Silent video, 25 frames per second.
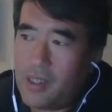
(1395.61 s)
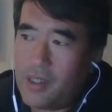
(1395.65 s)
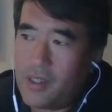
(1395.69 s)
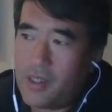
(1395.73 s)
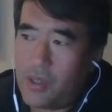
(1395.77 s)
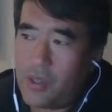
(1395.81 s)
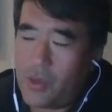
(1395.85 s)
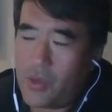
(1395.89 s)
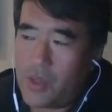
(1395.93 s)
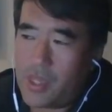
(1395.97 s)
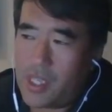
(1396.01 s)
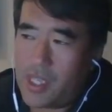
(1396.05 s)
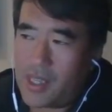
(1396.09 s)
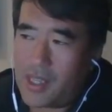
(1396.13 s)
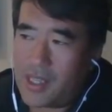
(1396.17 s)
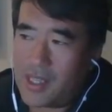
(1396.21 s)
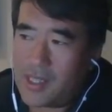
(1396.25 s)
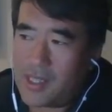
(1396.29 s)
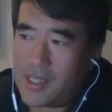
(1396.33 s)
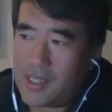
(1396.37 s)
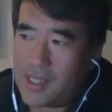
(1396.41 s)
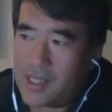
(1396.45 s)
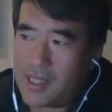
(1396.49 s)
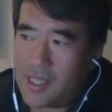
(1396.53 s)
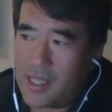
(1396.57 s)
do you think
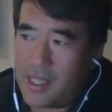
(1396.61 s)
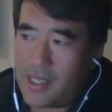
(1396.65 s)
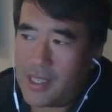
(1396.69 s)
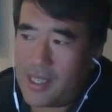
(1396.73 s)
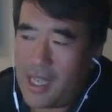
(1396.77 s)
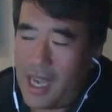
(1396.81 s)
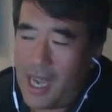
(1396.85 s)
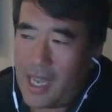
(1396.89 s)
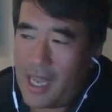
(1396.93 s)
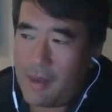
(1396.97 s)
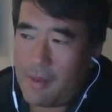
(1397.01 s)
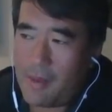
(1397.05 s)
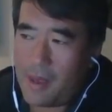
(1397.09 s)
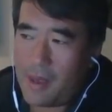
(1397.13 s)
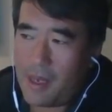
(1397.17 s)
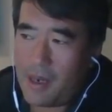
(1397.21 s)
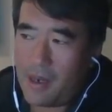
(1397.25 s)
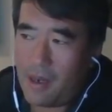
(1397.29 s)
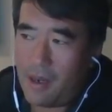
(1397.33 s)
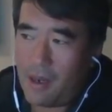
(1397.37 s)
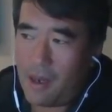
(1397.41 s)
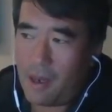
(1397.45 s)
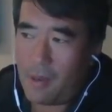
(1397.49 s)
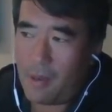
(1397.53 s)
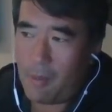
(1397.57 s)
this is an indictment
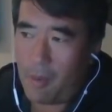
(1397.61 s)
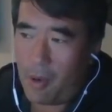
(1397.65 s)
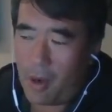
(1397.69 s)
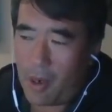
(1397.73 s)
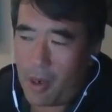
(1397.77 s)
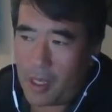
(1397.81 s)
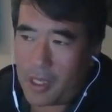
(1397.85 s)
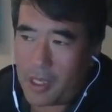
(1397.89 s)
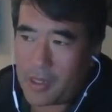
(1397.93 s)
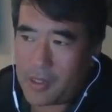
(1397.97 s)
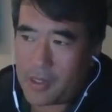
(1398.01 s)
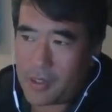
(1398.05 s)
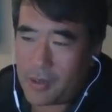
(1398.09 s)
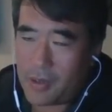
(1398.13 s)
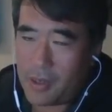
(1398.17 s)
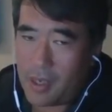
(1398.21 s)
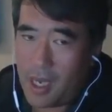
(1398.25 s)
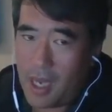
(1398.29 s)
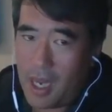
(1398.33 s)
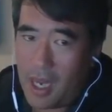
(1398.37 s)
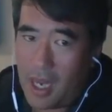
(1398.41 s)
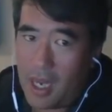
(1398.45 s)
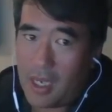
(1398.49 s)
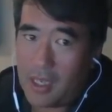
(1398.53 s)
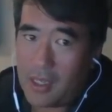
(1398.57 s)
on markets or
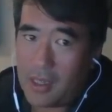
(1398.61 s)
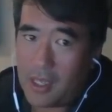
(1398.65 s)
not?